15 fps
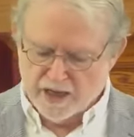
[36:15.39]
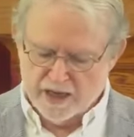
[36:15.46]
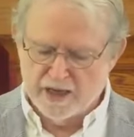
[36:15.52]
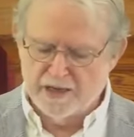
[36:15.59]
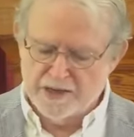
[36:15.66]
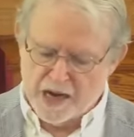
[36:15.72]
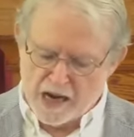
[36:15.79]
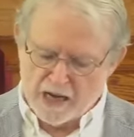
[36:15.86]

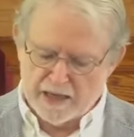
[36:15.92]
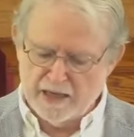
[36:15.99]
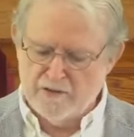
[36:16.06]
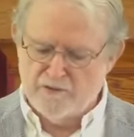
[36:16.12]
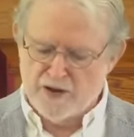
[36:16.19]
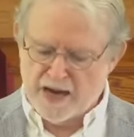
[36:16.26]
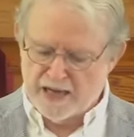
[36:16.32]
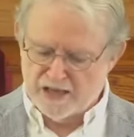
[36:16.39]
cannot
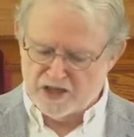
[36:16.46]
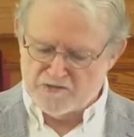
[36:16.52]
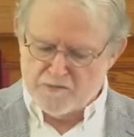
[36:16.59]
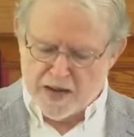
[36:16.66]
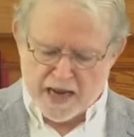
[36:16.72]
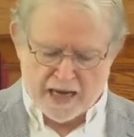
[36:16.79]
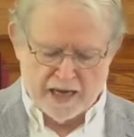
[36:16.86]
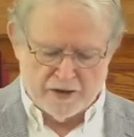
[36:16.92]
advance
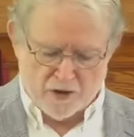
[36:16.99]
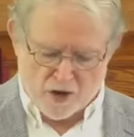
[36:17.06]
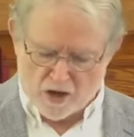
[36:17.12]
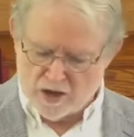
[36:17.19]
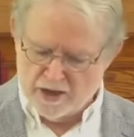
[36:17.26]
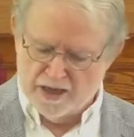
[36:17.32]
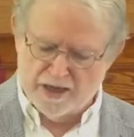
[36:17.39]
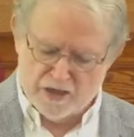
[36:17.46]
man
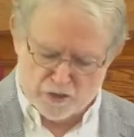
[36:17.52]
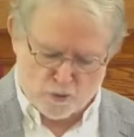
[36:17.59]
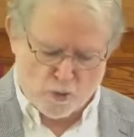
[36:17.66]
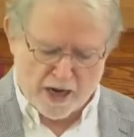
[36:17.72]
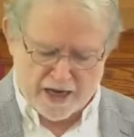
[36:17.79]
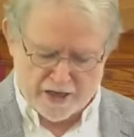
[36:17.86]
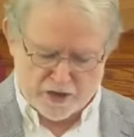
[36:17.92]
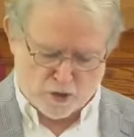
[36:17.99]
on his
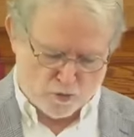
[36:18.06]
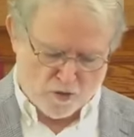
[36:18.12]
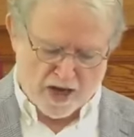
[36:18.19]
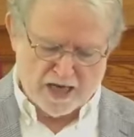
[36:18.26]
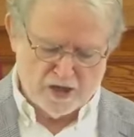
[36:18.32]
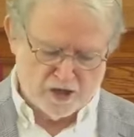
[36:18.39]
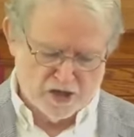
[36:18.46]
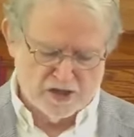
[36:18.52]
way to
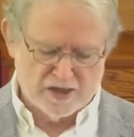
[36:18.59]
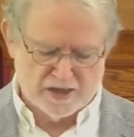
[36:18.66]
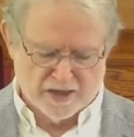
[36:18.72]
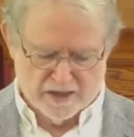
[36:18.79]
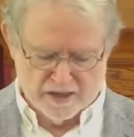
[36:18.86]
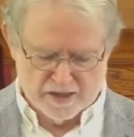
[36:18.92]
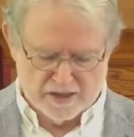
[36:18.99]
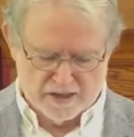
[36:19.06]

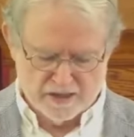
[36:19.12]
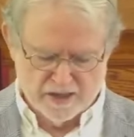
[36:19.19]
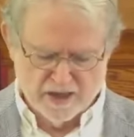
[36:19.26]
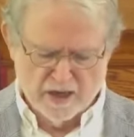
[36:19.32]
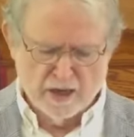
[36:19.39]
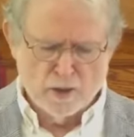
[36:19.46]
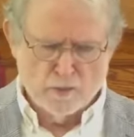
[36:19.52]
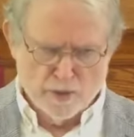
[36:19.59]
righteousness,
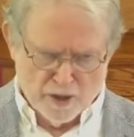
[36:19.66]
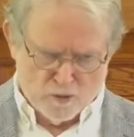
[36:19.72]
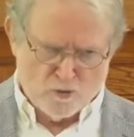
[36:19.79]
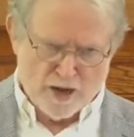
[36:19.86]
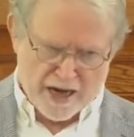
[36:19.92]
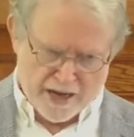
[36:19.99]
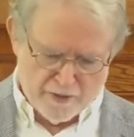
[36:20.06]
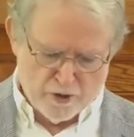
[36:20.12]
but
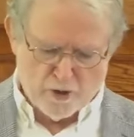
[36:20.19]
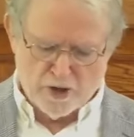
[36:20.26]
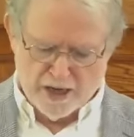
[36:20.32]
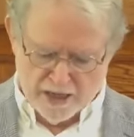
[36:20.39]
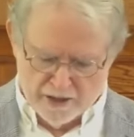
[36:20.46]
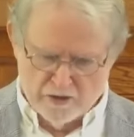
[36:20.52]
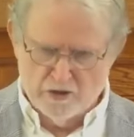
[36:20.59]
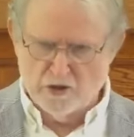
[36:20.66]
rather
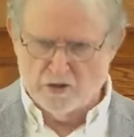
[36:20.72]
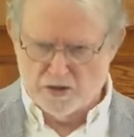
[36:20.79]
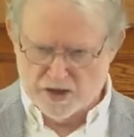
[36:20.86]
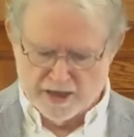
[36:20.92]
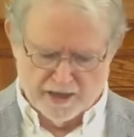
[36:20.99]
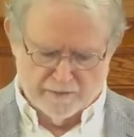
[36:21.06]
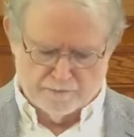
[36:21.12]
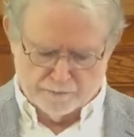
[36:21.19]

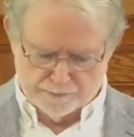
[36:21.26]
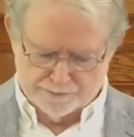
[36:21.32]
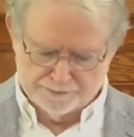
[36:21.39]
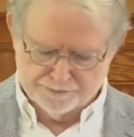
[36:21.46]
hinders him.